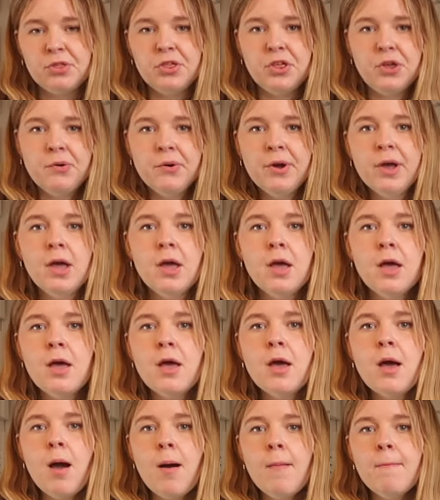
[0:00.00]
with you.
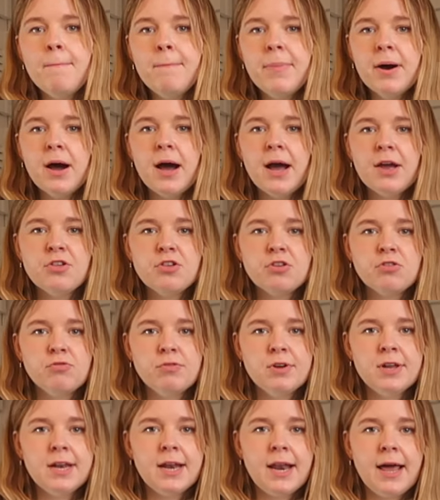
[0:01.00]
But I just
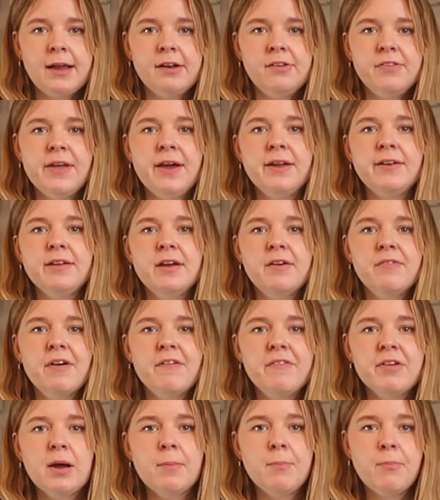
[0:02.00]
really liked the idea of
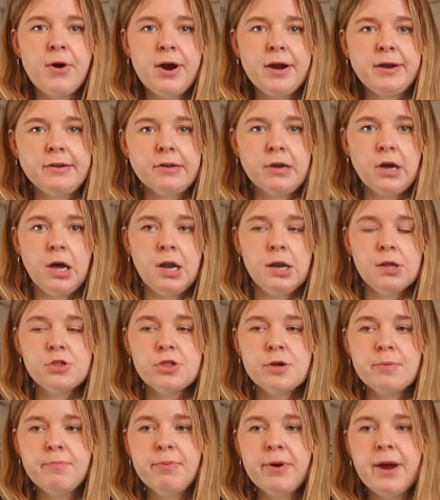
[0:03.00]
having a brighter colour
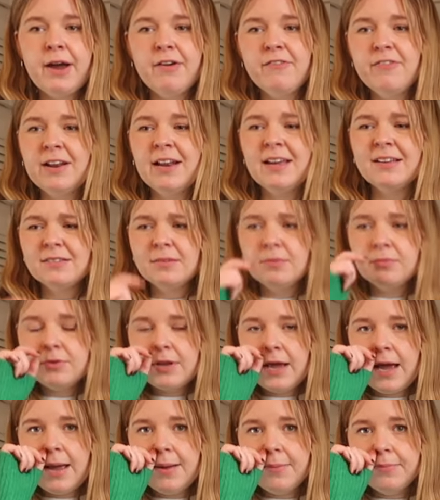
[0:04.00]
jumper. I feel like
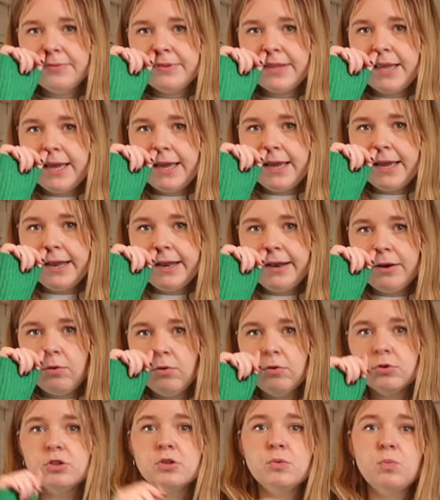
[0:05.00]
sometimes in
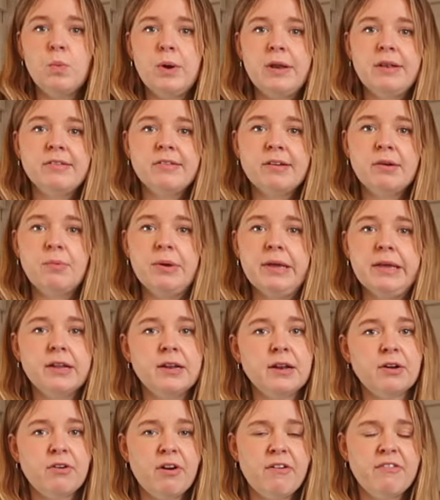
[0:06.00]
autumn, winter we
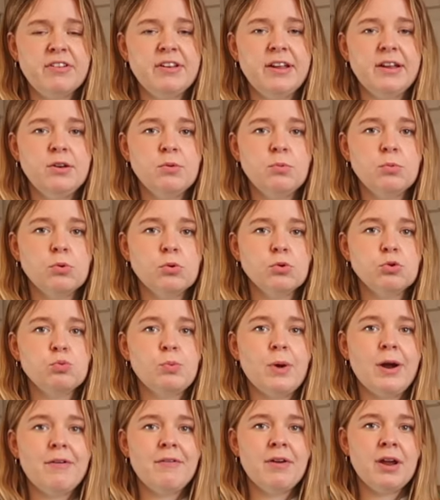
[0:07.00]
can gravitate towards
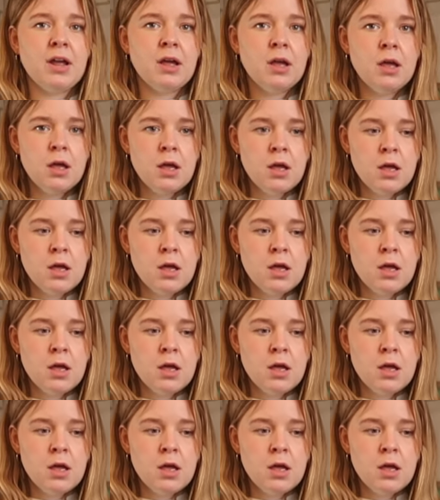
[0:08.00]
wearing